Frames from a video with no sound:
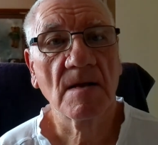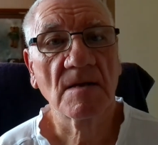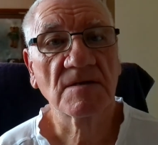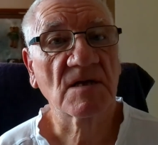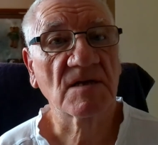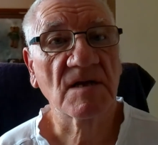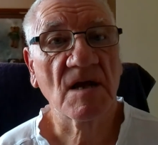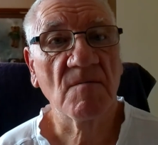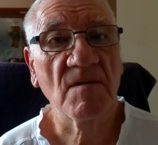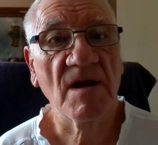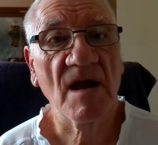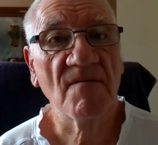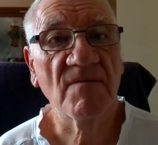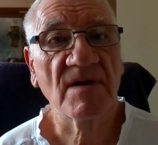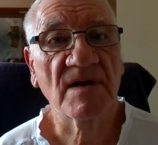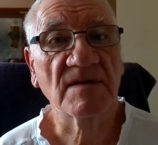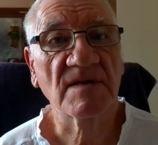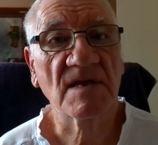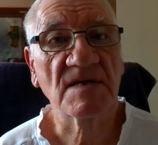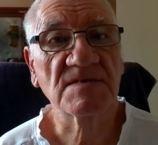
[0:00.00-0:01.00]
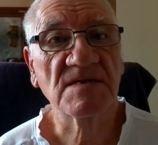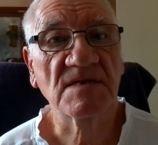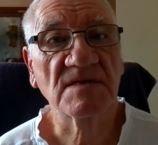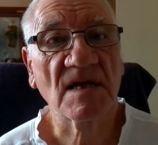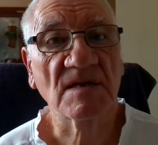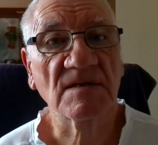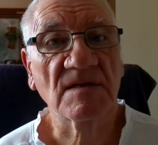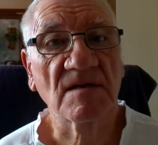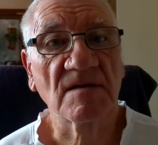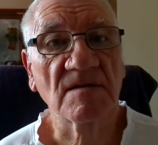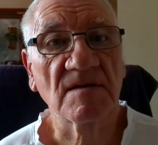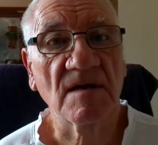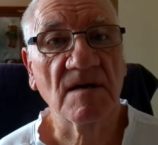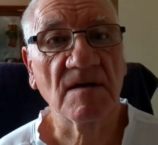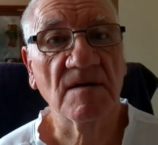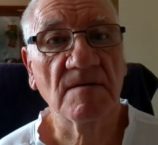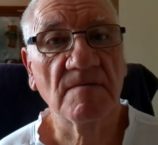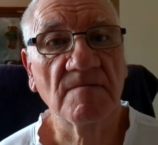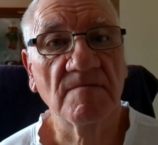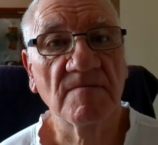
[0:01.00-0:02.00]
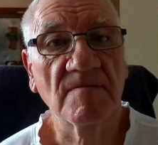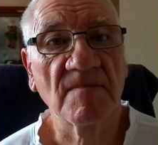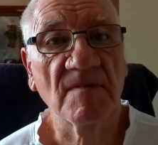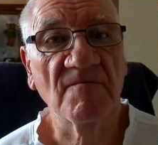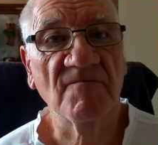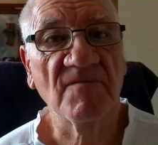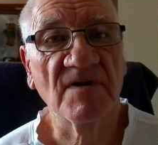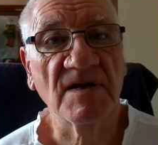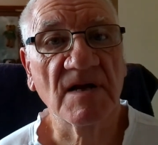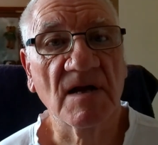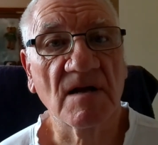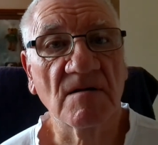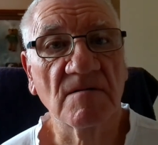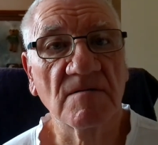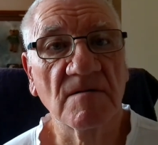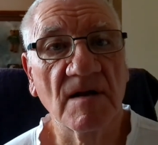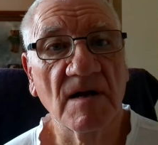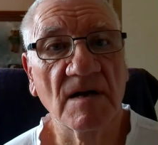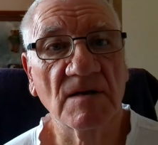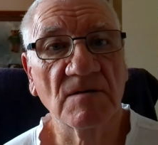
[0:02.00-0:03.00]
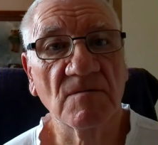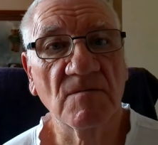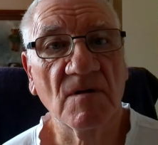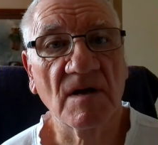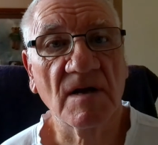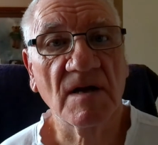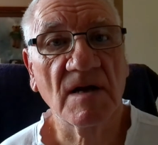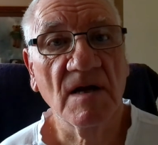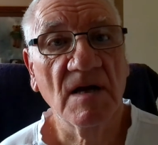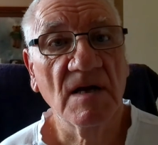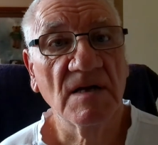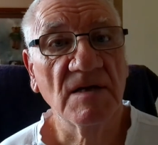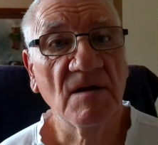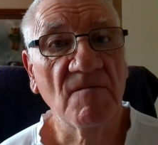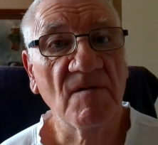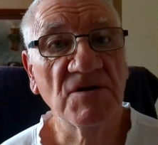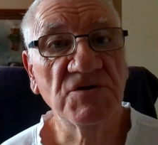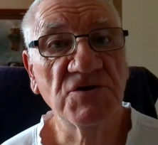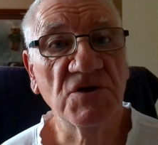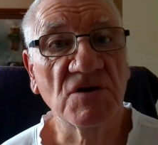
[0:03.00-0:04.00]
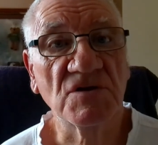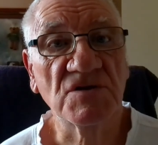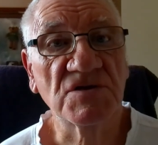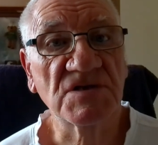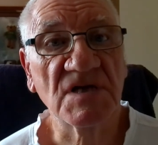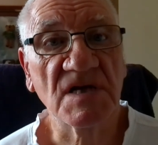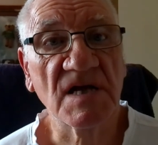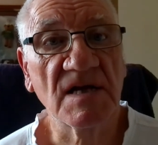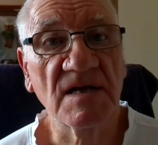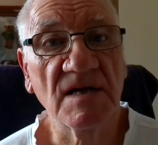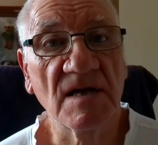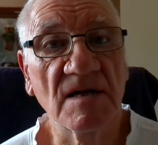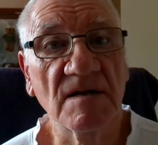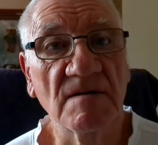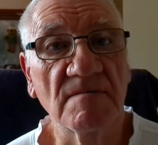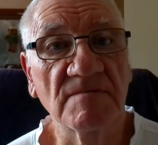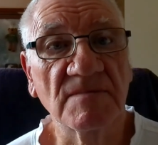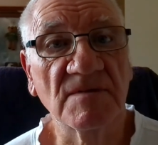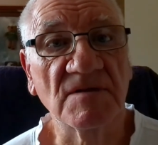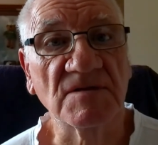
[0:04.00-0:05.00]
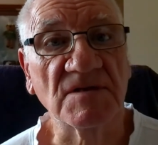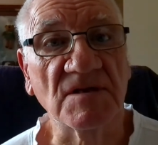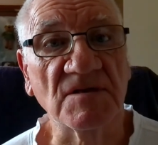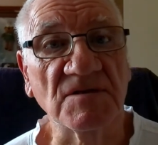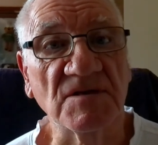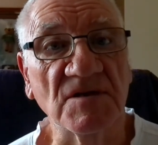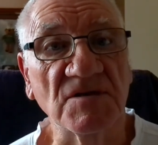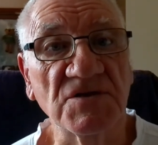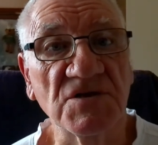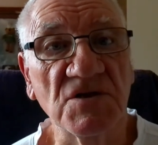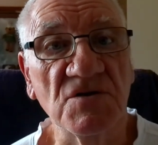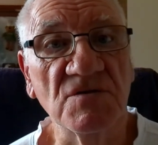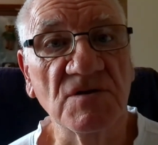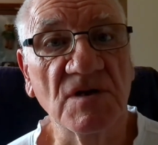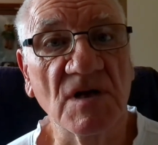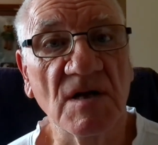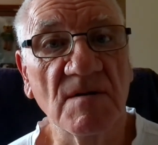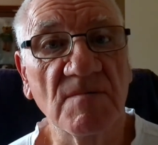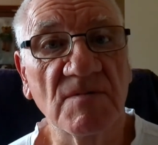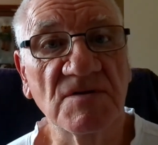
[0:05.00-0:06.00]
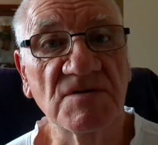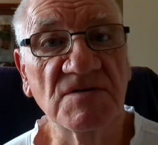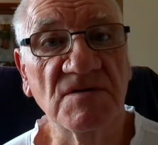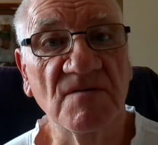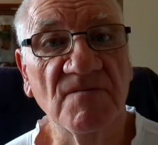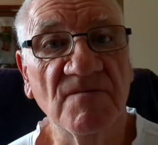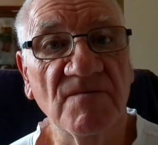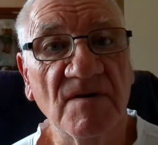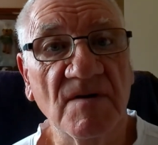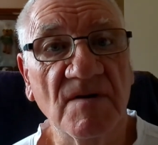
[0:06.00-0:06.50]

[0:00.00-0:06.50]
So there we have it. That's another video out of the way. Now, as you can see, the two neighbours have